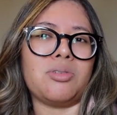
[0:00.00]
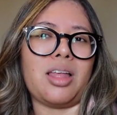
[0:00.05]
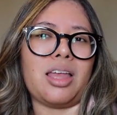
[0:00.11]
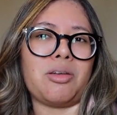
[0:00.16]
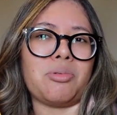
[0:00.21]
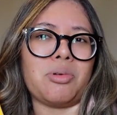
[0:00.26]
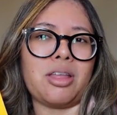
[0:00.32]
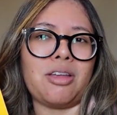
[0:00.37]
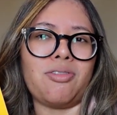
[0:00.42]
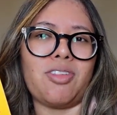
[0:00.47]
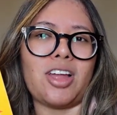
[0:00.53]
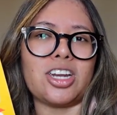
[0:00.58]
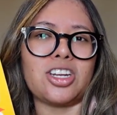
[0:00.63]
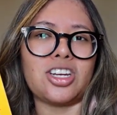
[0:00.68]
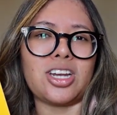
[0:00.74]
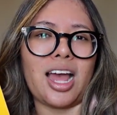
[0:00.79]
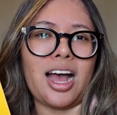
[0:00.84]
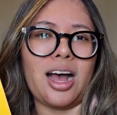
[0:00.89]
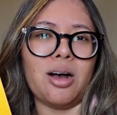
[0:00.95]
like really
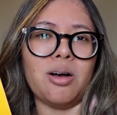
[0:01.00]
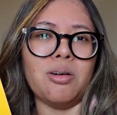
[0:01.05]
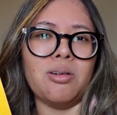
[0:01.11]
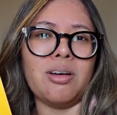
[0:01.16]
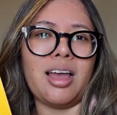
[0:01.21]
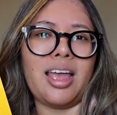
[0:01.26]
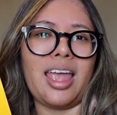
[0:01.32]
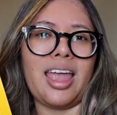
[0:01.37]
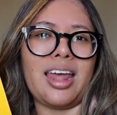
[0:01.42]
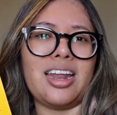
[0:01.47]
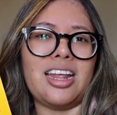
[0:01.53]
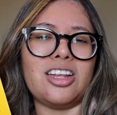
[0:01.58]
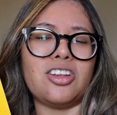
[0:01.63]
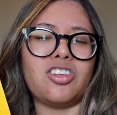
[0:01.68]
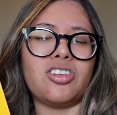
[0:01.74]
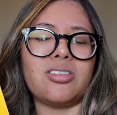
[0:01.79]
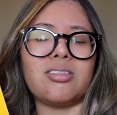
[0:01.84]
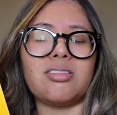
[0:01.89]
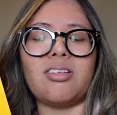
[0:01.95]
fleshed out, and
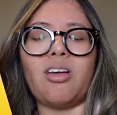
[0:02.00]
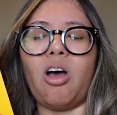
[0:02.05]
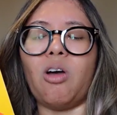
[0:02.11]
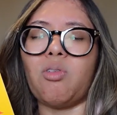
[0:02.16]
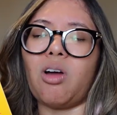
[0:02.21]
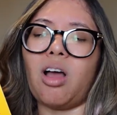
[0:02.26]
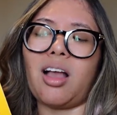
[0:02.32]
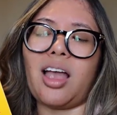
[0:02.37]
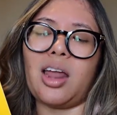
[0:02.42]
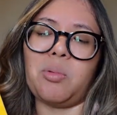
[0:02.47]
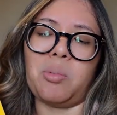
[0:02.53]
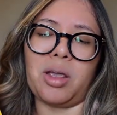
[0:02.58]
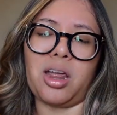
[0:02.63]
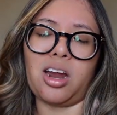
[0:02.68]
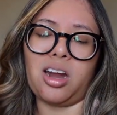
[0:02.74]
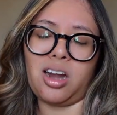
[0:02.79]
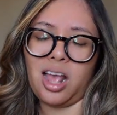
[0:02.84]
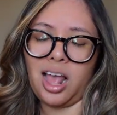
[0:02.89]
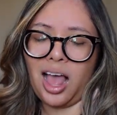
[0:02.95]
it's just overall kind of
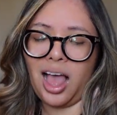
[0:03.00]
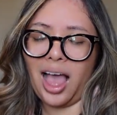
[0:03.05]
weird.